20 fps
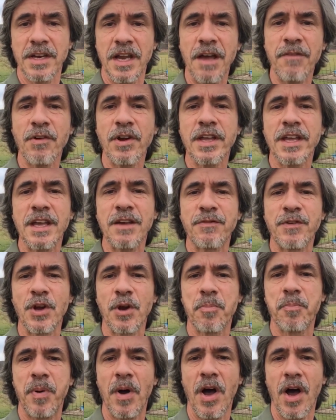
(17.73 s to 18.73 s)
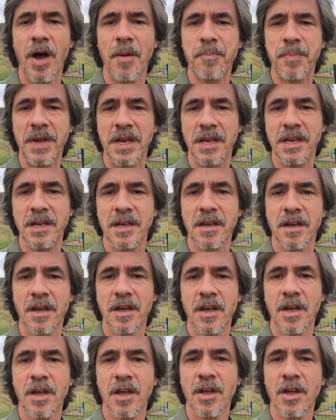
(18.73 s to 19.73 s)
Never give your puppy
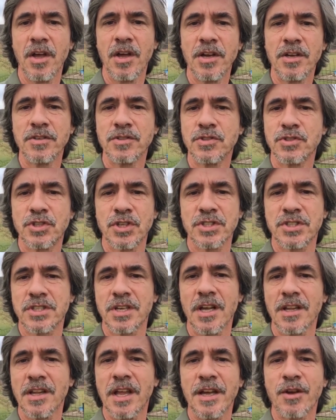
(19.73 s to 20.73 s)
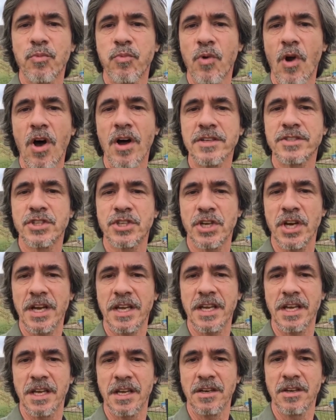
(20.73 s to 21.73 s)
just like raw
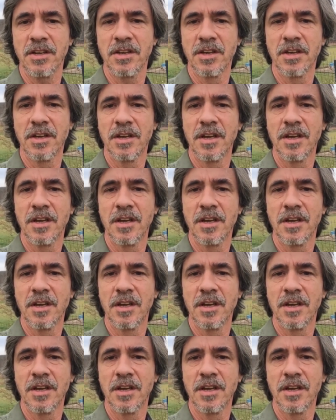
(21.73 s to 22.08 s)
chicken,